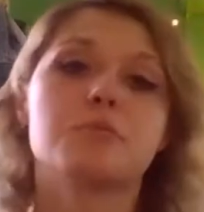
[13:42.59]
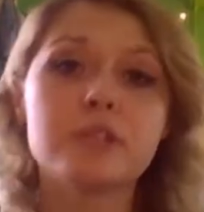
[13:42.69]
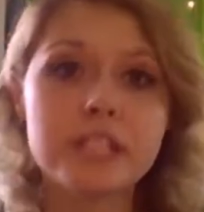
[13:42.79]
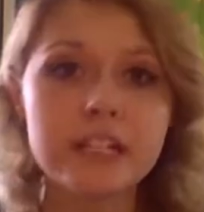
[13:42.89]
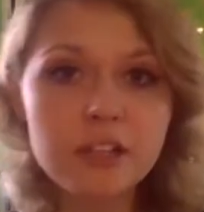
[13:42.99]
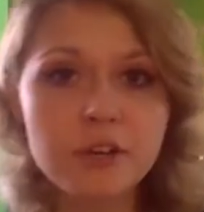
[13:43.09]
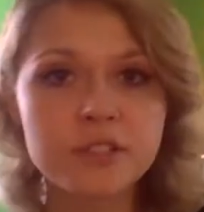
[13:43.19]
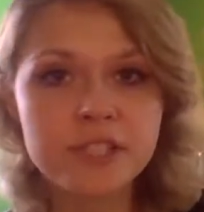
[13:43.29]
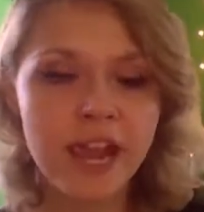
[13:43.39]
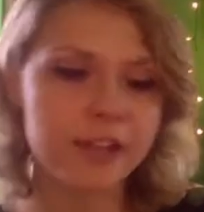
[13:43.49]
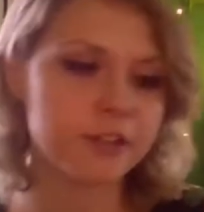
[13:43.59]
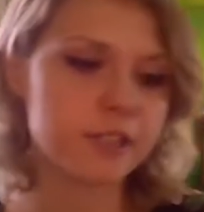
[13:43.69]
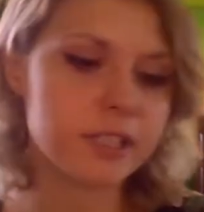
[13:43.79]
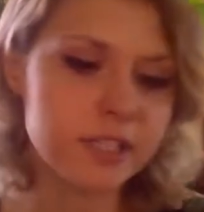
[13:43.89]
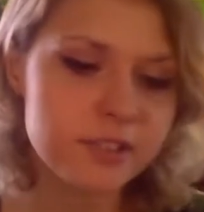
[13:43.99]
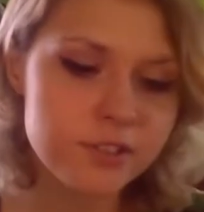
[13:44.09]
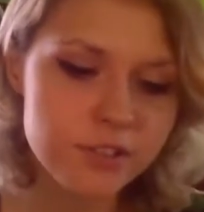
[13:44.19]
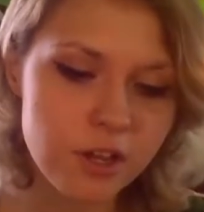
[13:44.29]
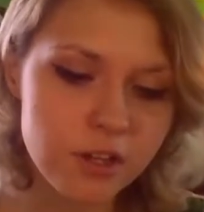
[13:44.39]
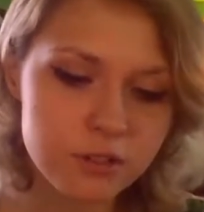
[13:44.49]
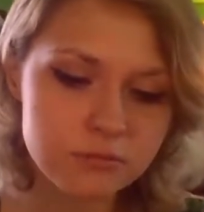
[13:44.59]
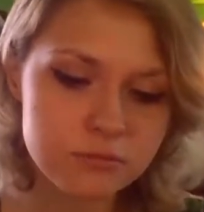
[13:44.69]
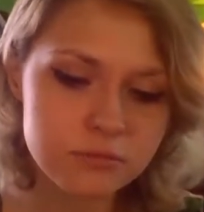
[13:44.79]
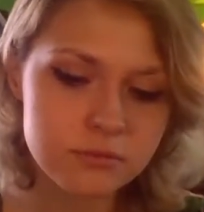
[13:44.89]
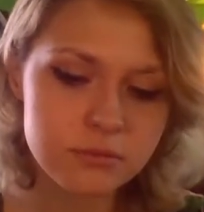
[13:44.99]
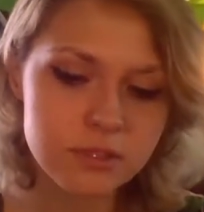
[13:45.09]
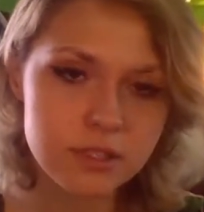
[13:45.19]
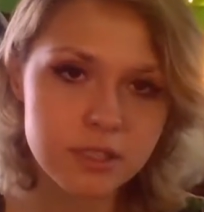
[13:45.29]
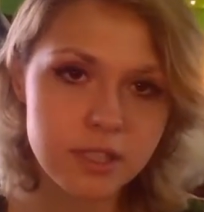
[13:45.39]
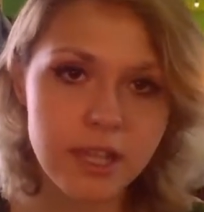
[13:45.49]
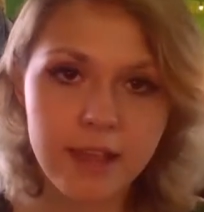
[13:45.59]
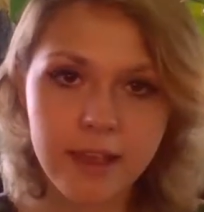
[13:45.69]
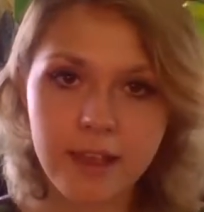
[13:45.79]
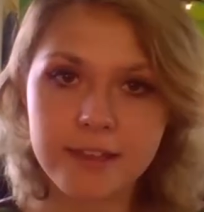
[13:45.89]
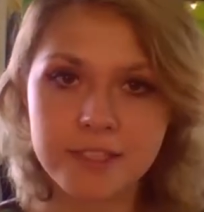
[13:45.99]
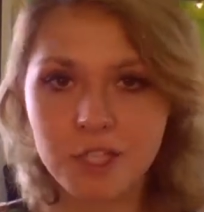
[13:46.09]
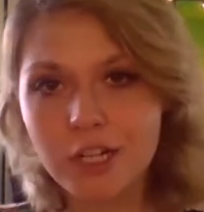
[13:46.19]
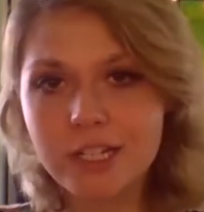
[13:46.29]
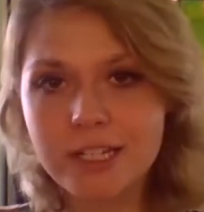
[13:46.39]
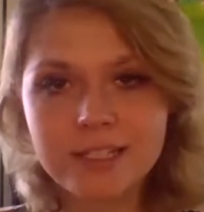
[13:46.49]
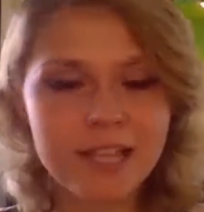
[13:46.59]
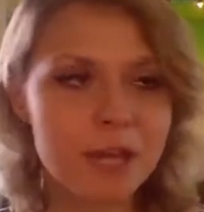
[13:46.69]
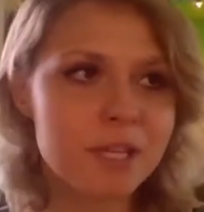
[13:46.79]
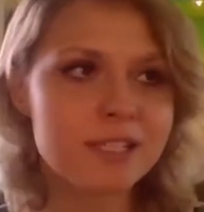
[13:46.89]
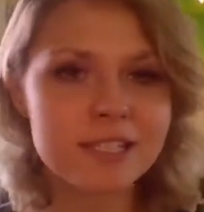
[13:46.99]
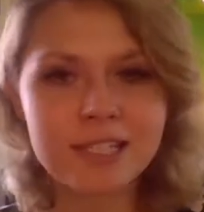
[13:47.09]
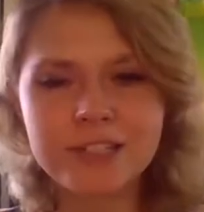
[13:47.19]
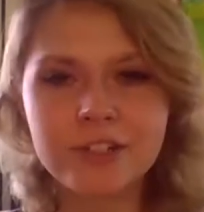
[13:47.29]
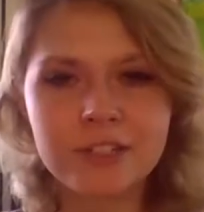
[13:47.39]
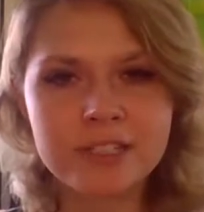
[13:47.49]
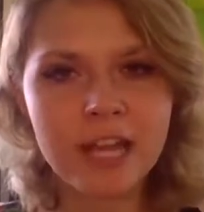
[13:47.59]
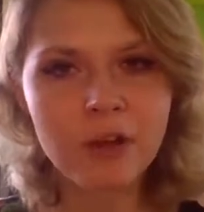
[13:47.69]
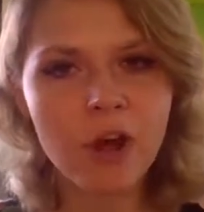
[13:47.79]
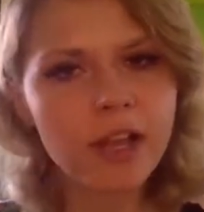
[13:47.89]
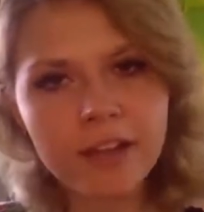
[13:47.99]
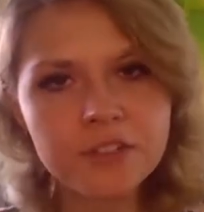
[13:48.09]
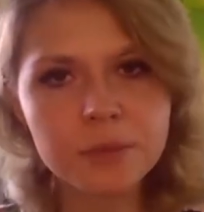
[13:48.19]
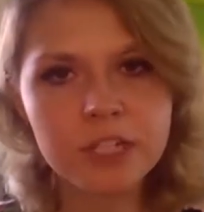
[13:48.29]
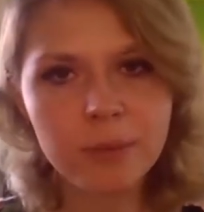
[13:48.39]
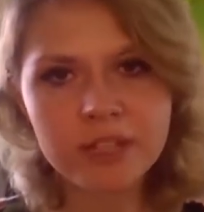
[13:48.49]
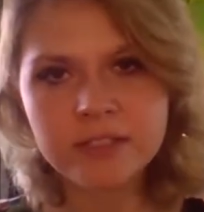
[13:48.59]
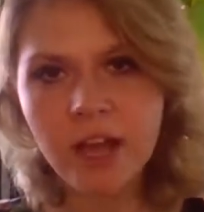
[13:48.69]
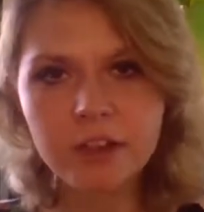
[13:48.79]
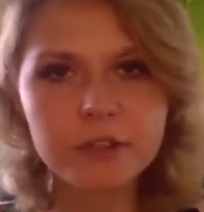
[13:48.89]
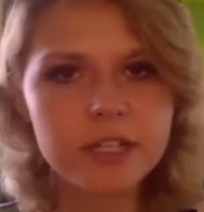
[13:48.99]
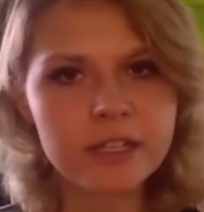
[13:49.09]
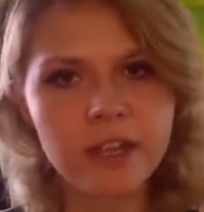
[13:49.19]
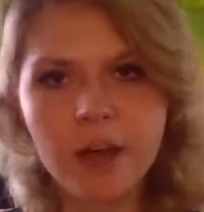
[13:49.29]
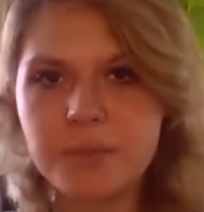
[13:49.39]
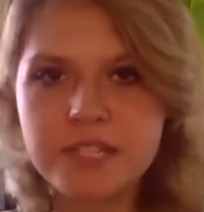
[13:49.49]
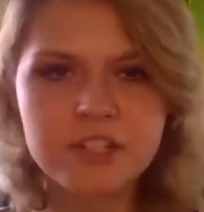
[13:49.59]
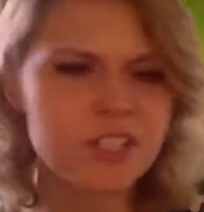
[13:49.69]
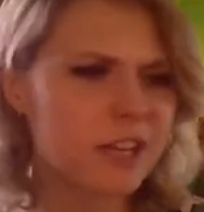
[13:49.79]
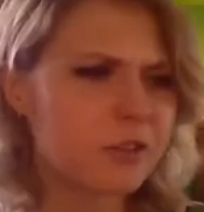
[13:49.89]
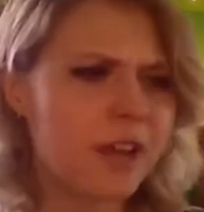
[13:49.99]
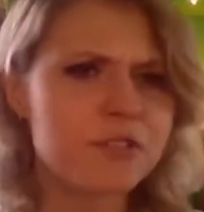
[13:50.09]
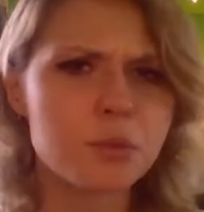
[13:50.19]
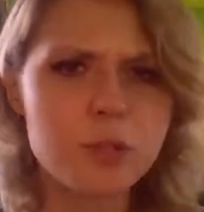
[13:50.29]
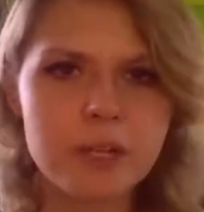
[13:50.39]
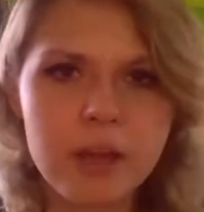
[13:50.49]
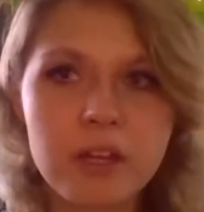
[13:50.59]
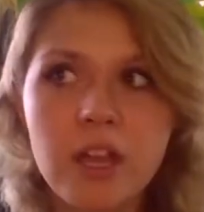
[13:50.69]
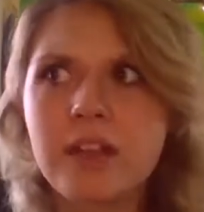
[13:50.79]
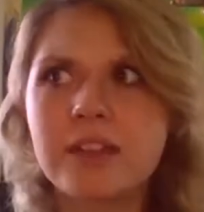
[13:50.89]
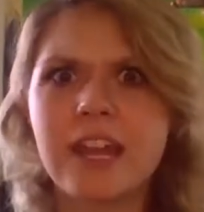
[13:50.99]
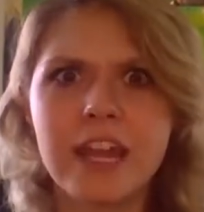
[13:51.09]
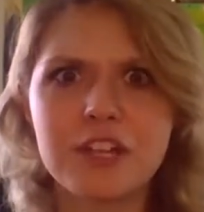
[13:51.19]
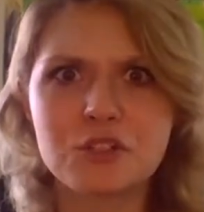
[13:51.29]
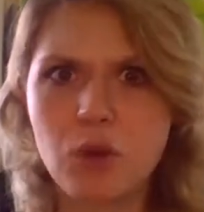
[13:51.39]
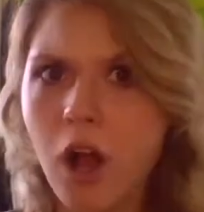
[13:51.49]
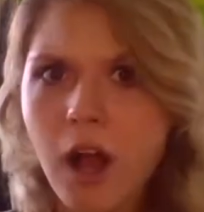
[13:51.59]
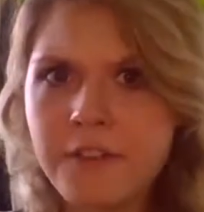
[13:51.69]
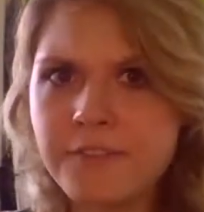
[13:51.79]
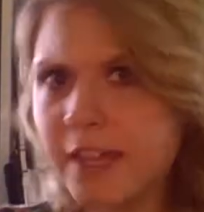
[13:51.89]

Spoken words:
Pretty close to accurately. So as an artist, that makes it easier because now all I have to worry about is coloring and composition. I don't have to worry about, can I draw a